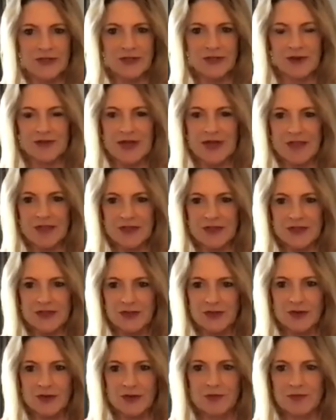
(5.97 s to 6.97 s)
So I've got the
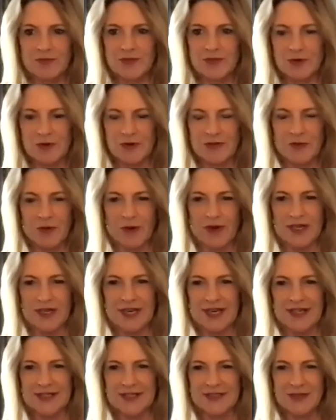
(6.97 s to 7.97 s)
Zoom sort of
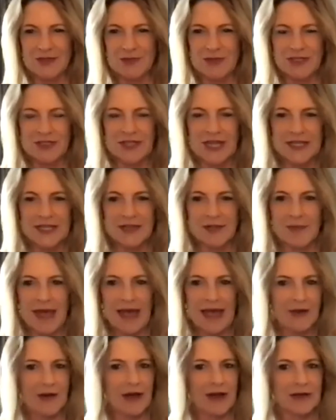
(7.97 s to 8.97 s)
working, too much light in the
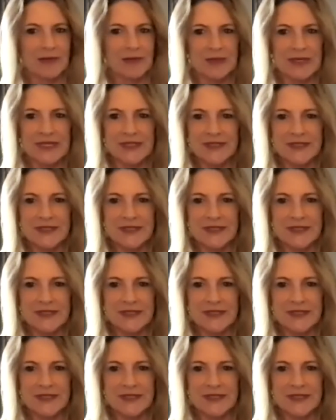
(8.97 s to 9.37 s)
background, but